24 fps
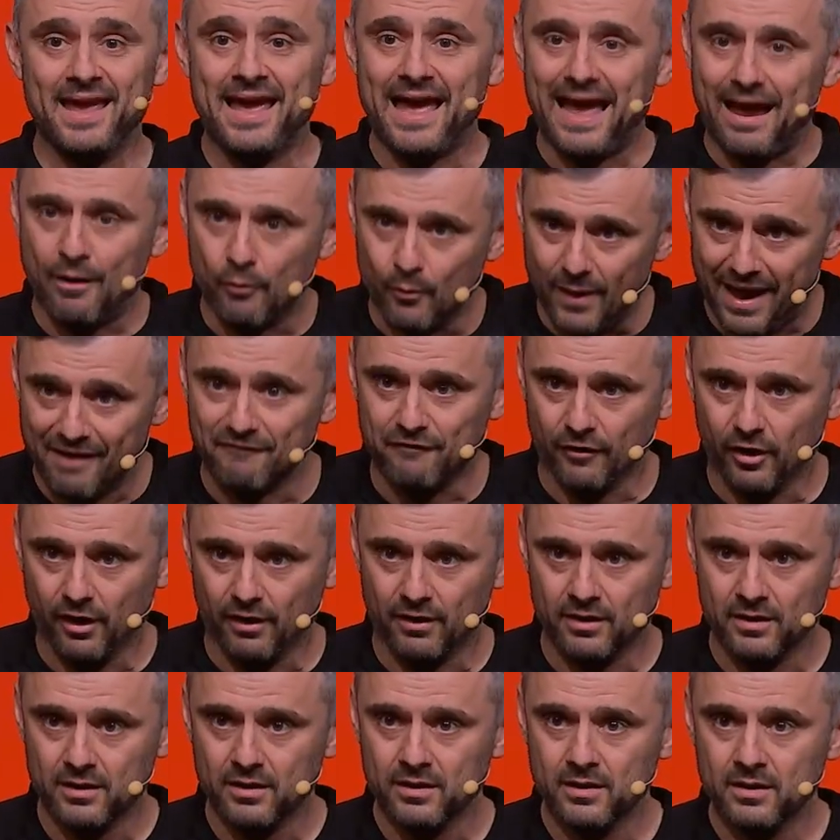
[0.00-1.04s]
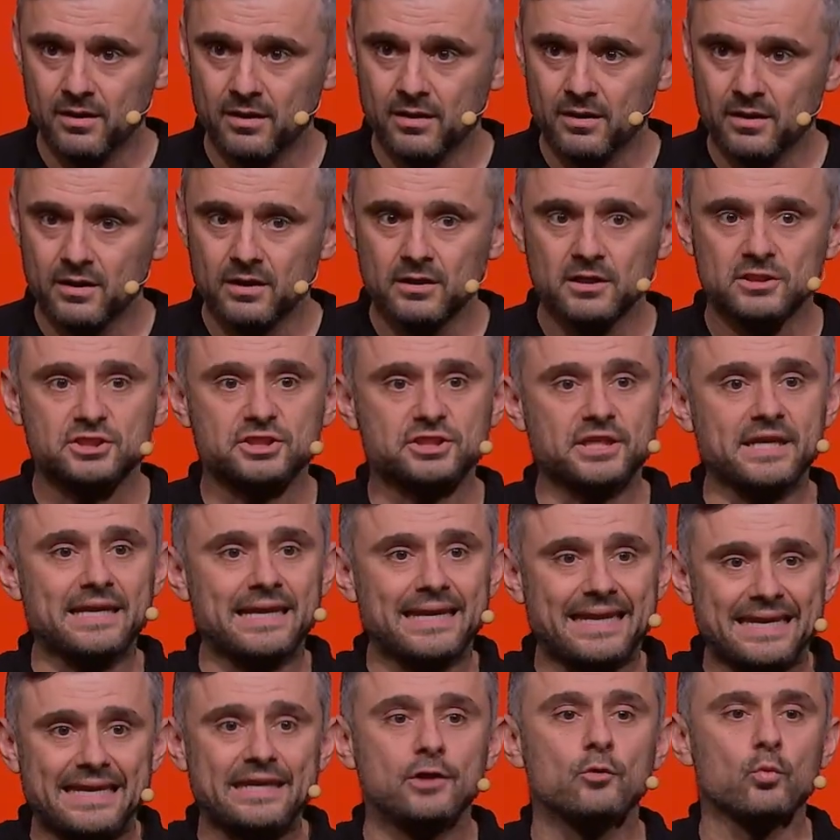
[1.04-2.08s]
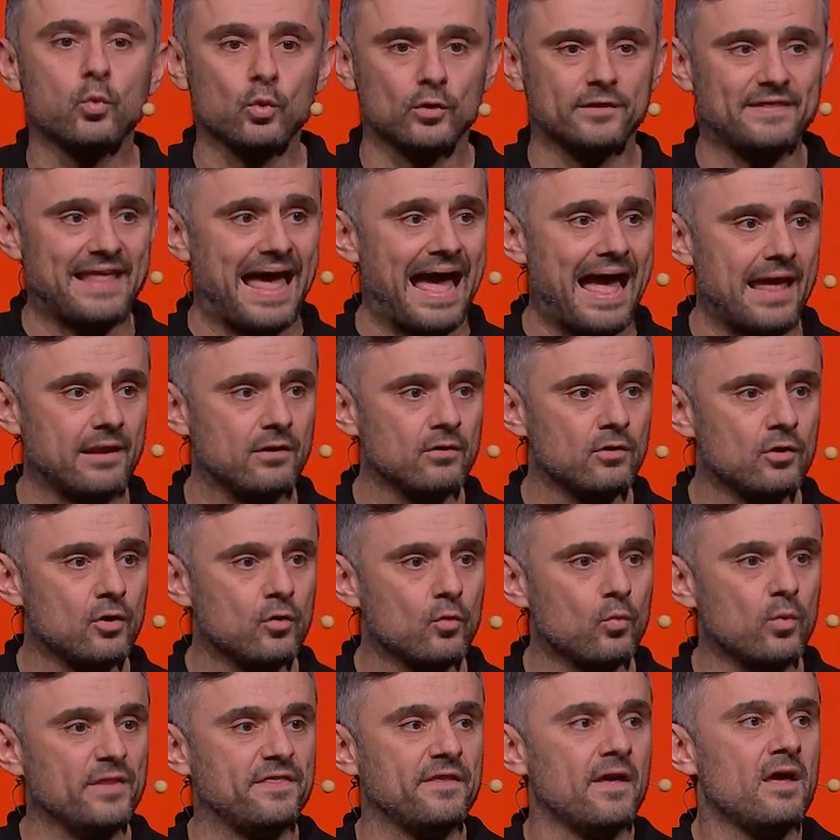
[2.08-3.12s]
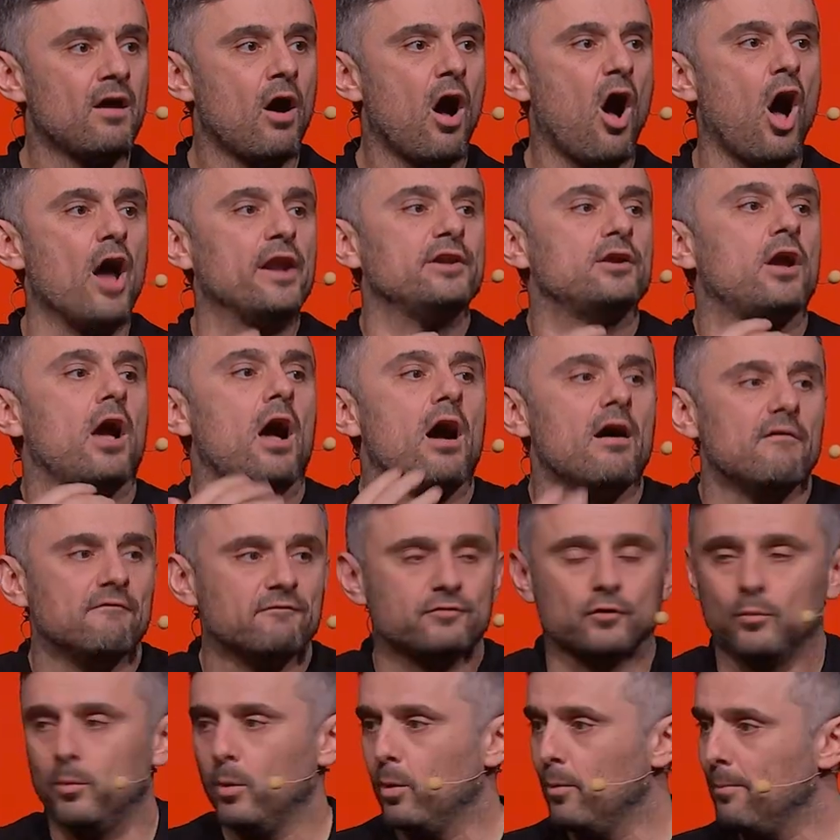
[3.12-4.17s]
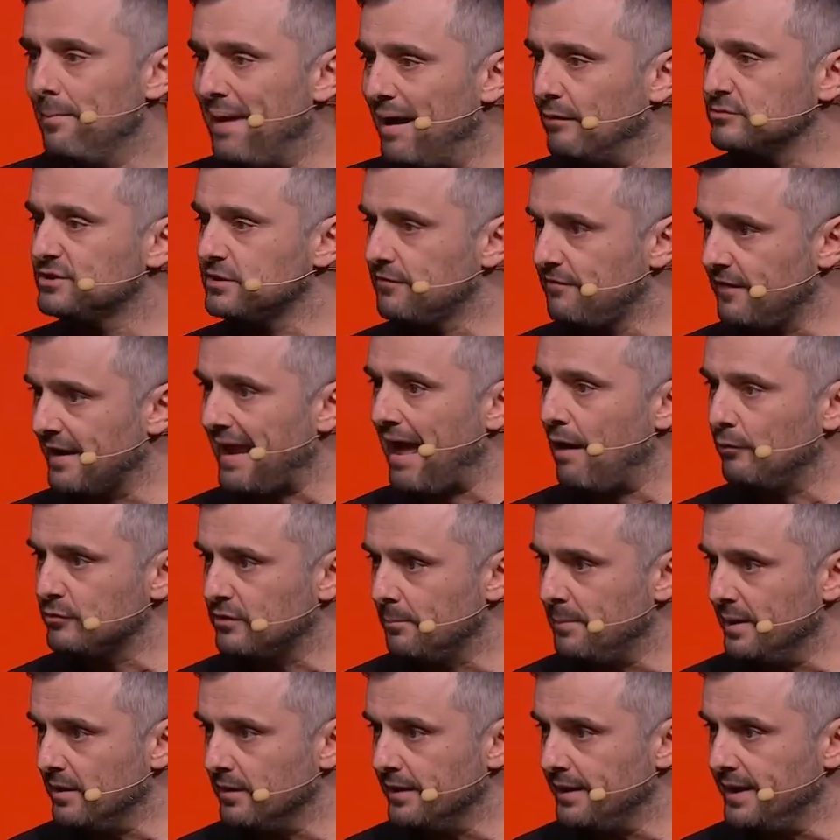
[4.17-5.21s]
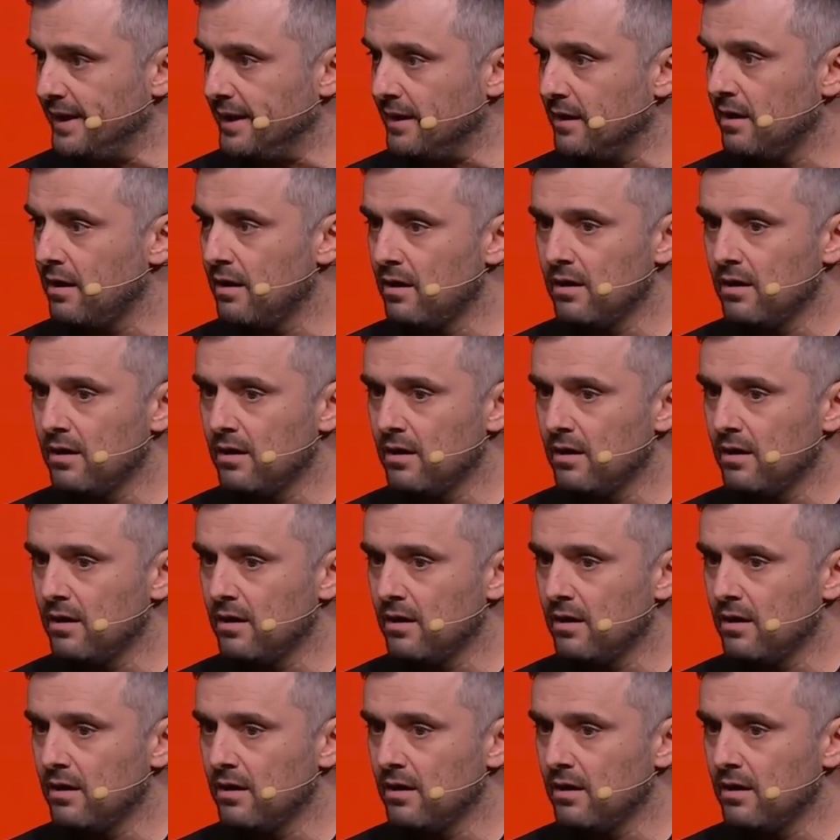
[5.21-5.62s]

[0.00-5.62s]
However, she equaled that with uncomfortable amounts of accountability.